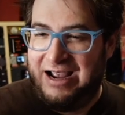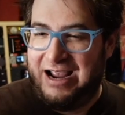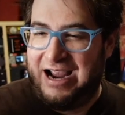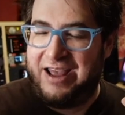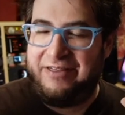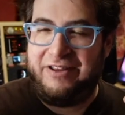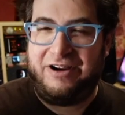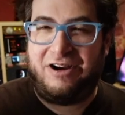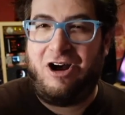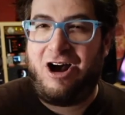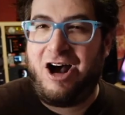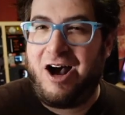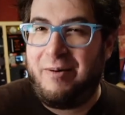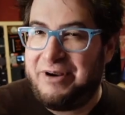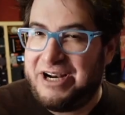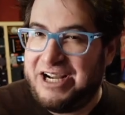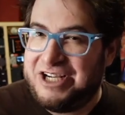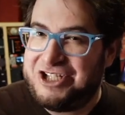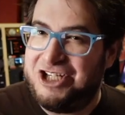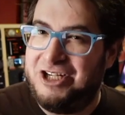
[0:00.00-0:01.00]
And the
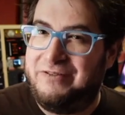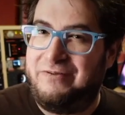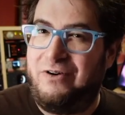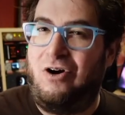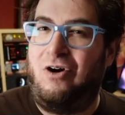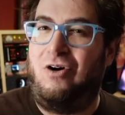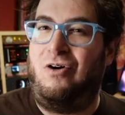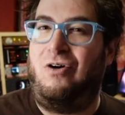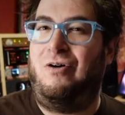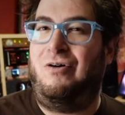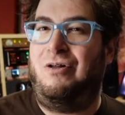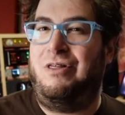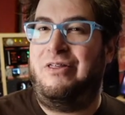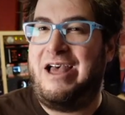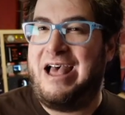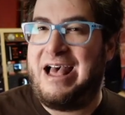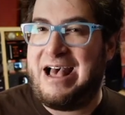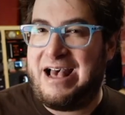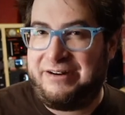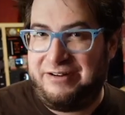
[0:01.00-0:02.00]
combination of all
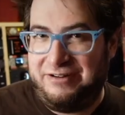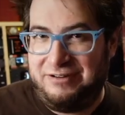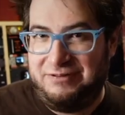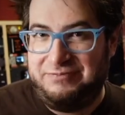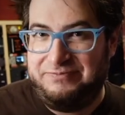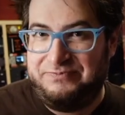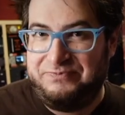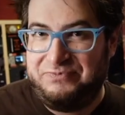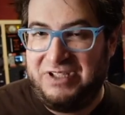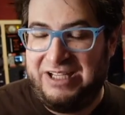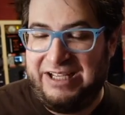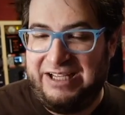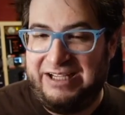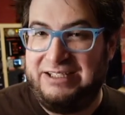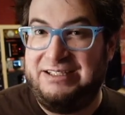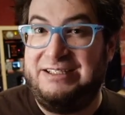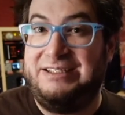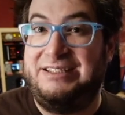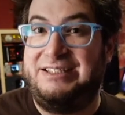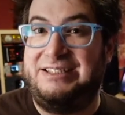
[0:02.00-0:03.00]
that
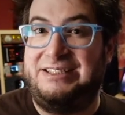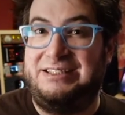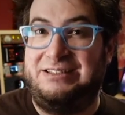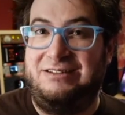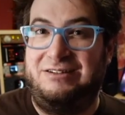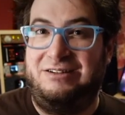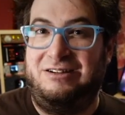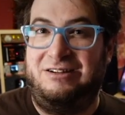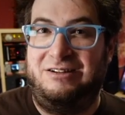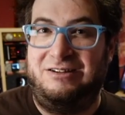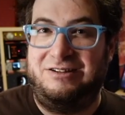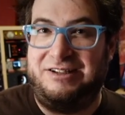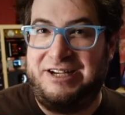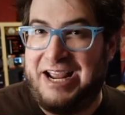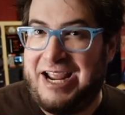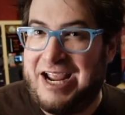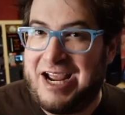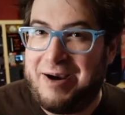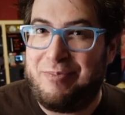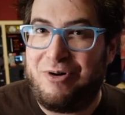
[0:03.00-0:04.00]
is
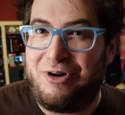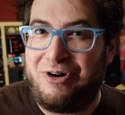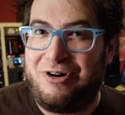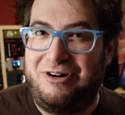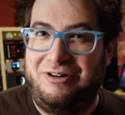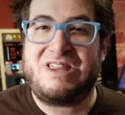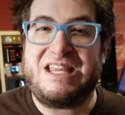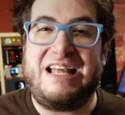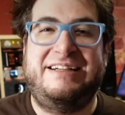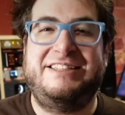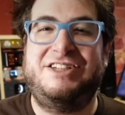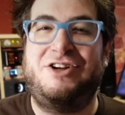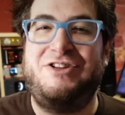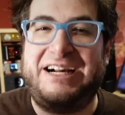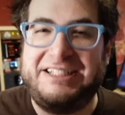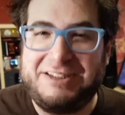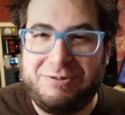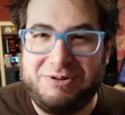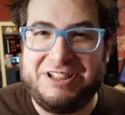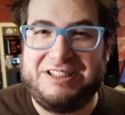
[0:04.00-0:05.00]
timbre. So
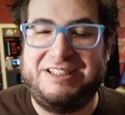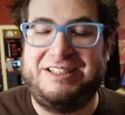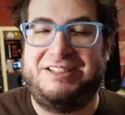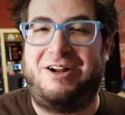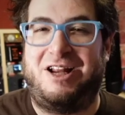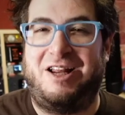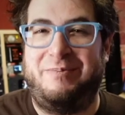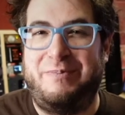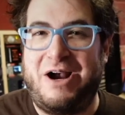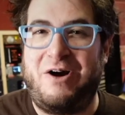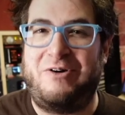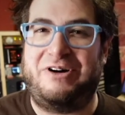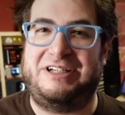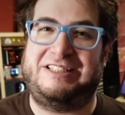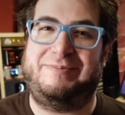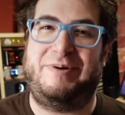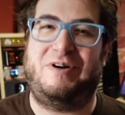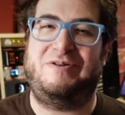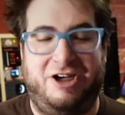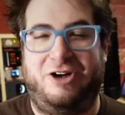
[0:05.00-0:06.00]
that's what this is all about.
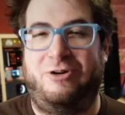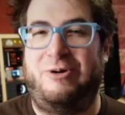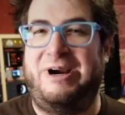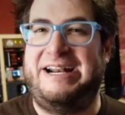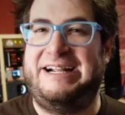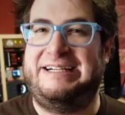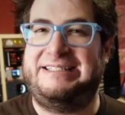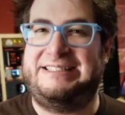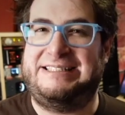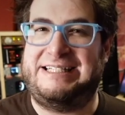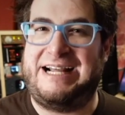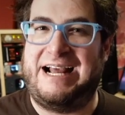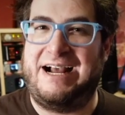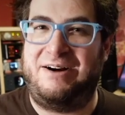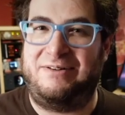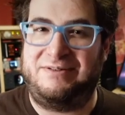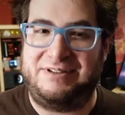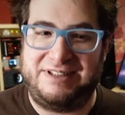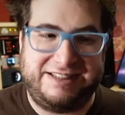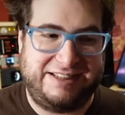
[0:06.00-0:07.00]
It's about creating
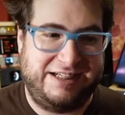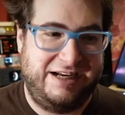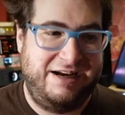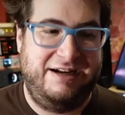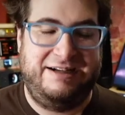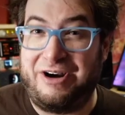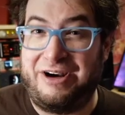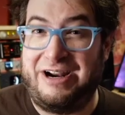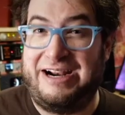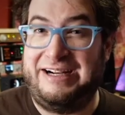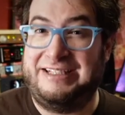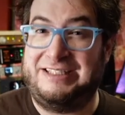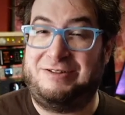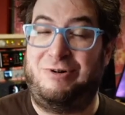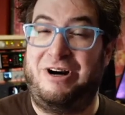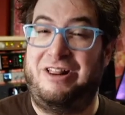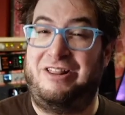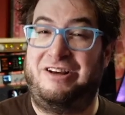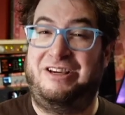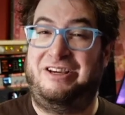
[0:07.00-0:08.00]
sounds. And it's
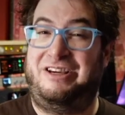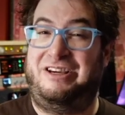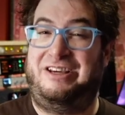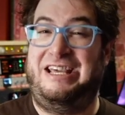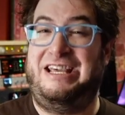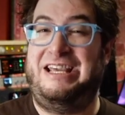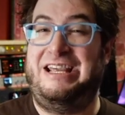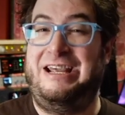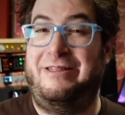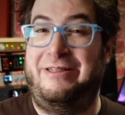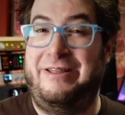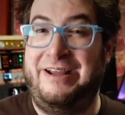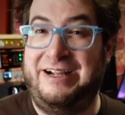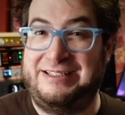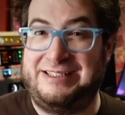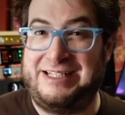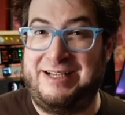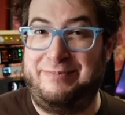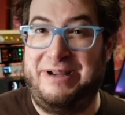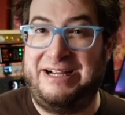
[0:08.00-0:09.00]
one of the key
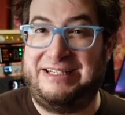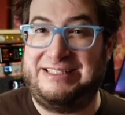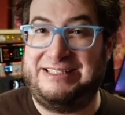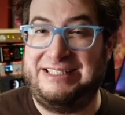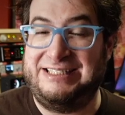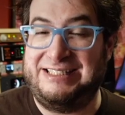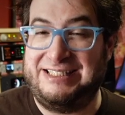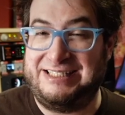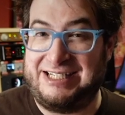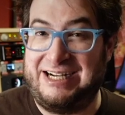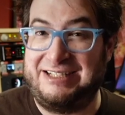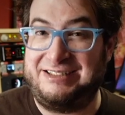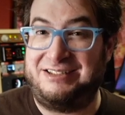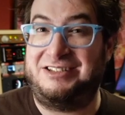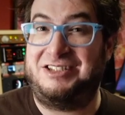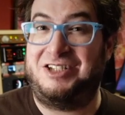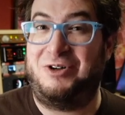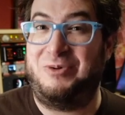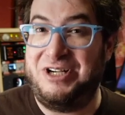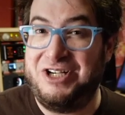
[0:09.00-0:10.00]
things that makes synthesizers
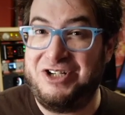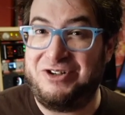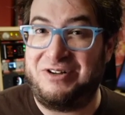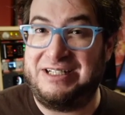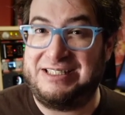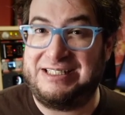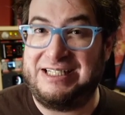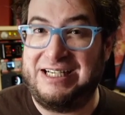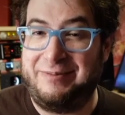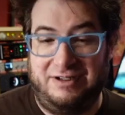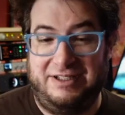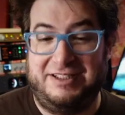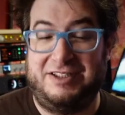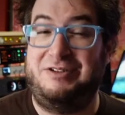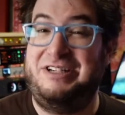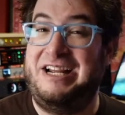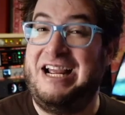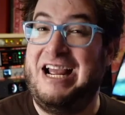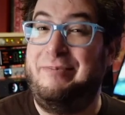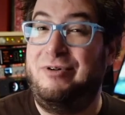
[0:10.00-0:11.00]
so interesting. So
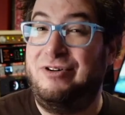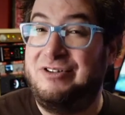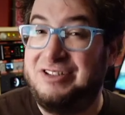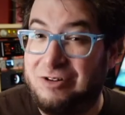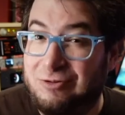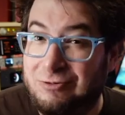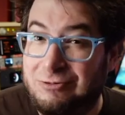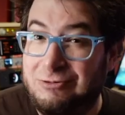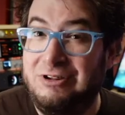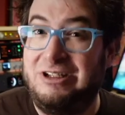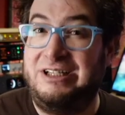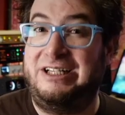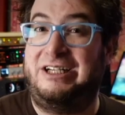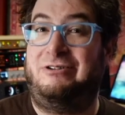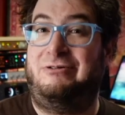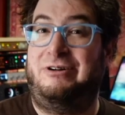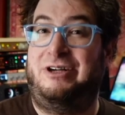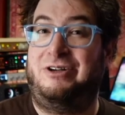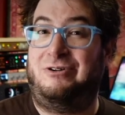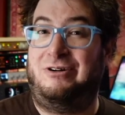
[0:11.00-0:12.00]
timbre is a really
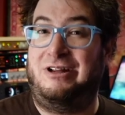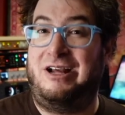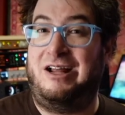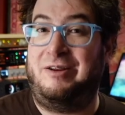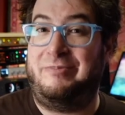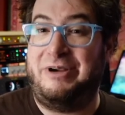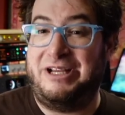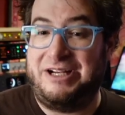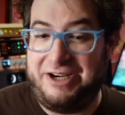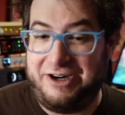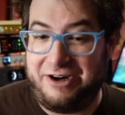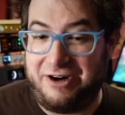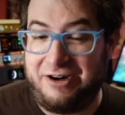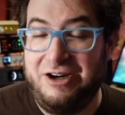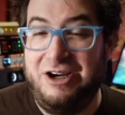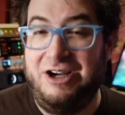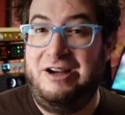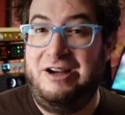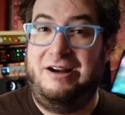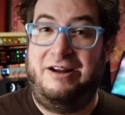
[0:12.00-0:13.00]
critical element here.
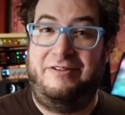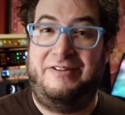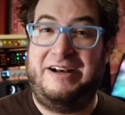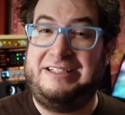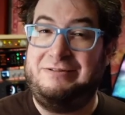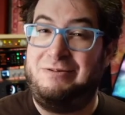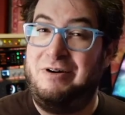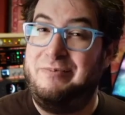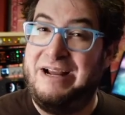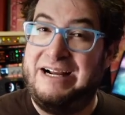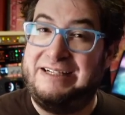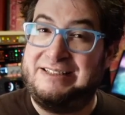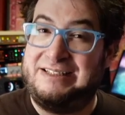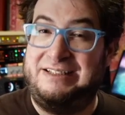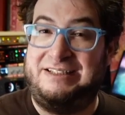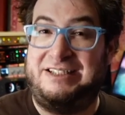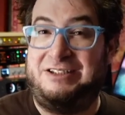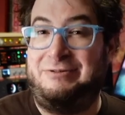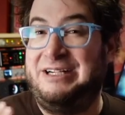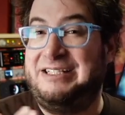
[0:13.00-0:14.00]
That's what makes
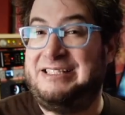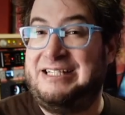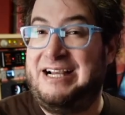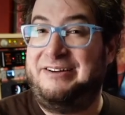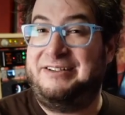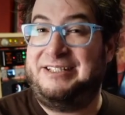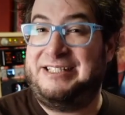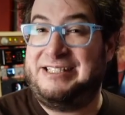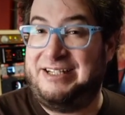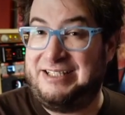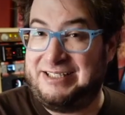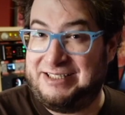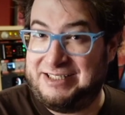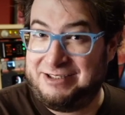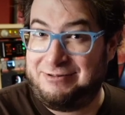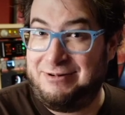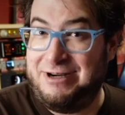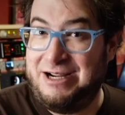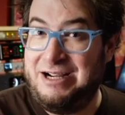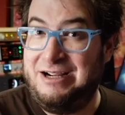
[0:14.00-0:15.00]
a string sound like a
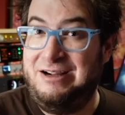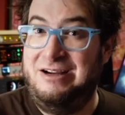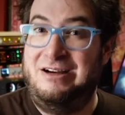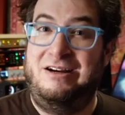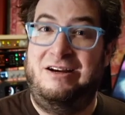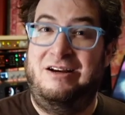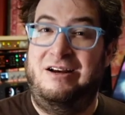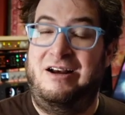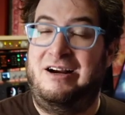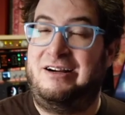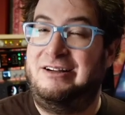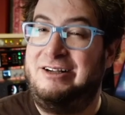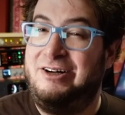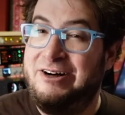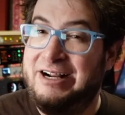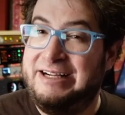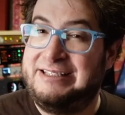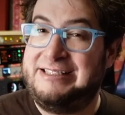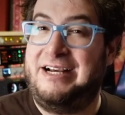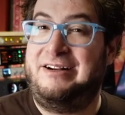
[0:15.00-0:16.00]
string, a
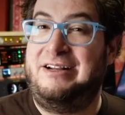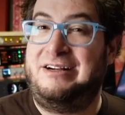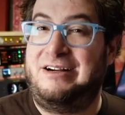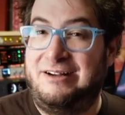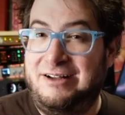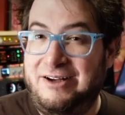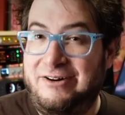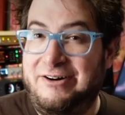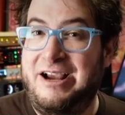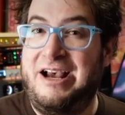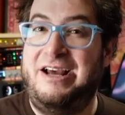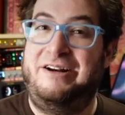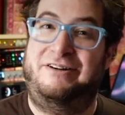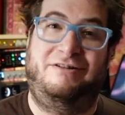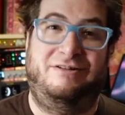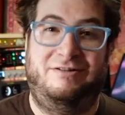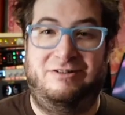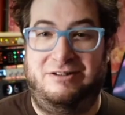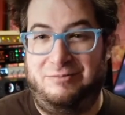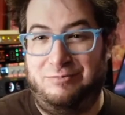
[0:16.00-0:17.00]
clarinet sound like a clarinet,
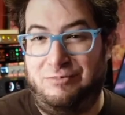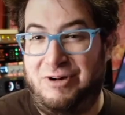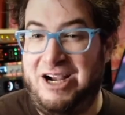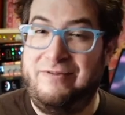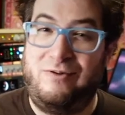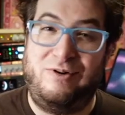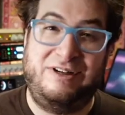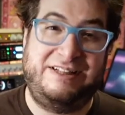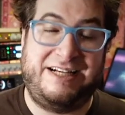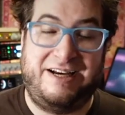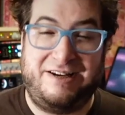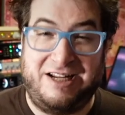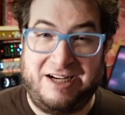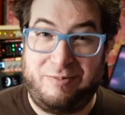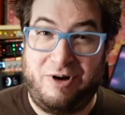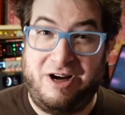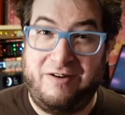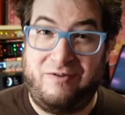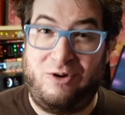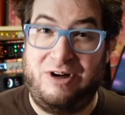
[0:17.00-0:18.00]
my voice sound like
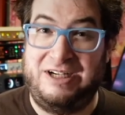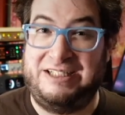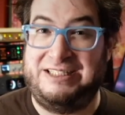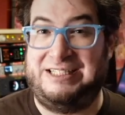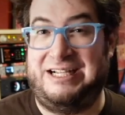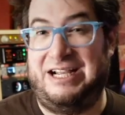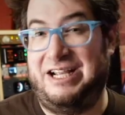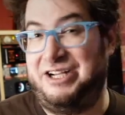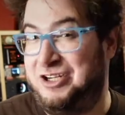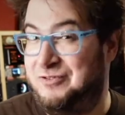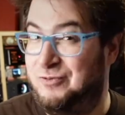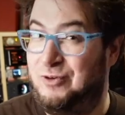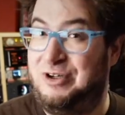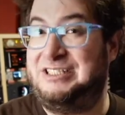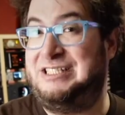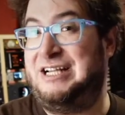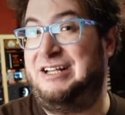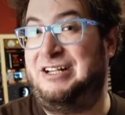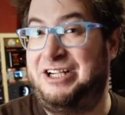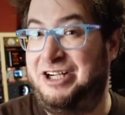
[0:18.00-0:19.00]
my voice, and your
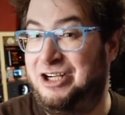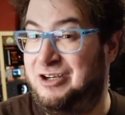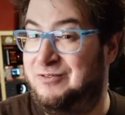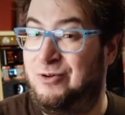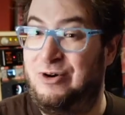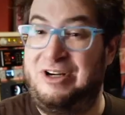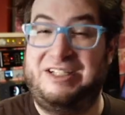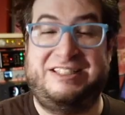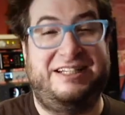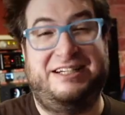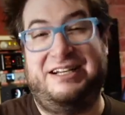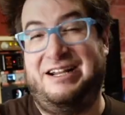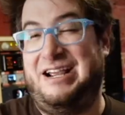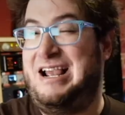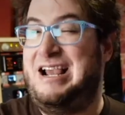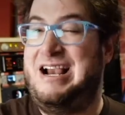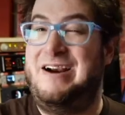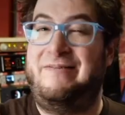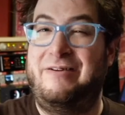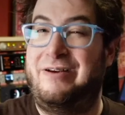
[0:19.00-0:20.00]
voice sound like your voice, and
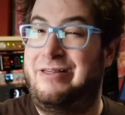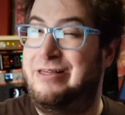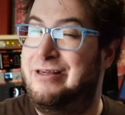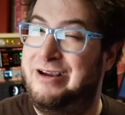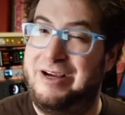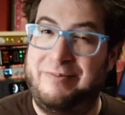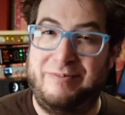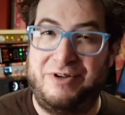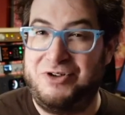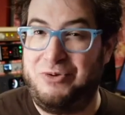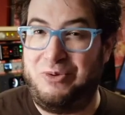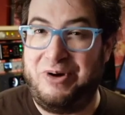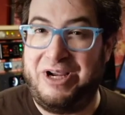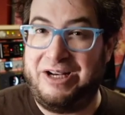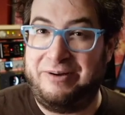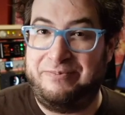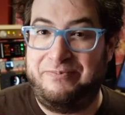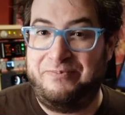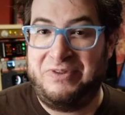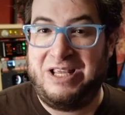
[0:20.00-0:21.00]
everything in
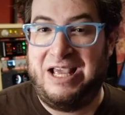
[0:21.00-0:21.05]
between.